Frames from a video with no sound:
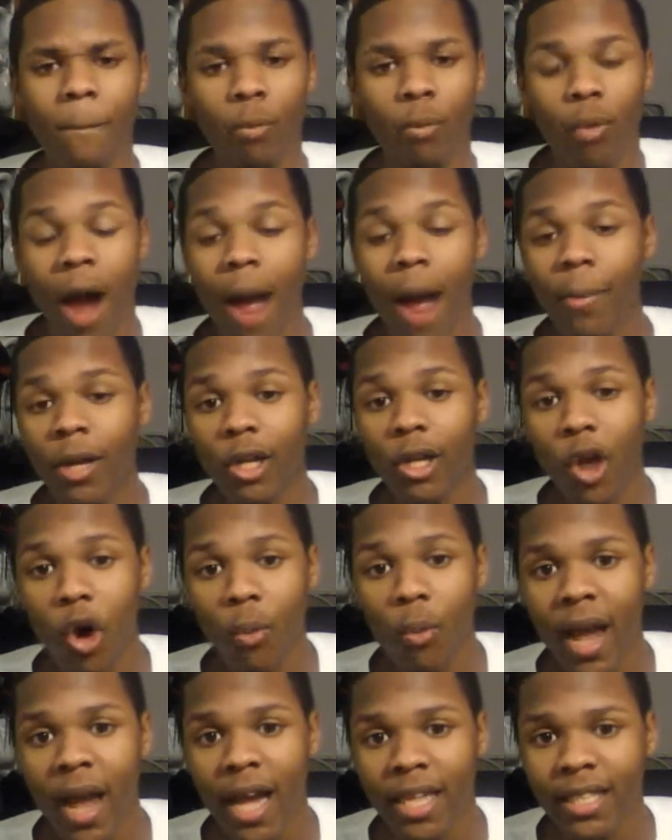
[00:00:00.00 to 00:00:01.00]
Robin
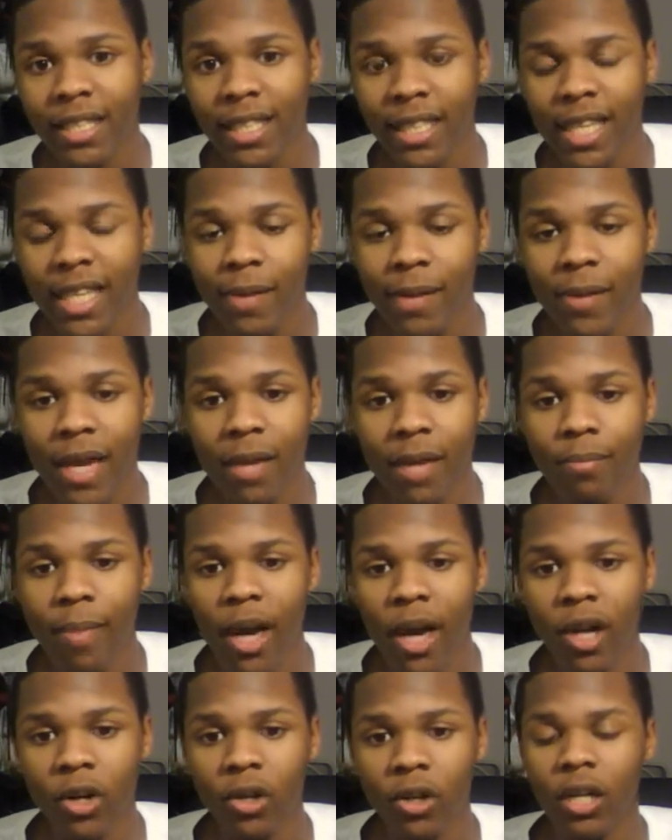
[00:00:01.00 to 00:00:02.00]
Lopez can keep getting
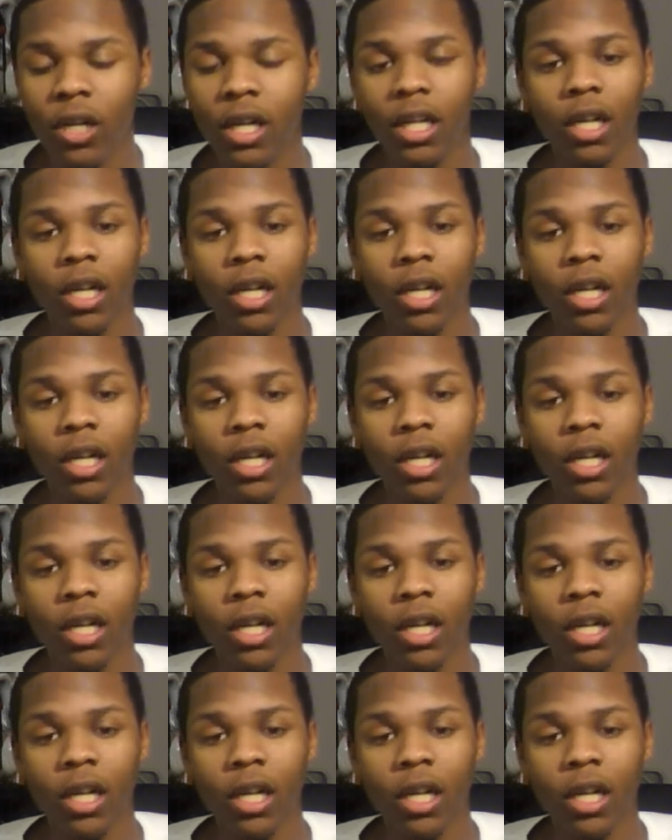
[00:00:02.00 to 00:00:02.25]
better.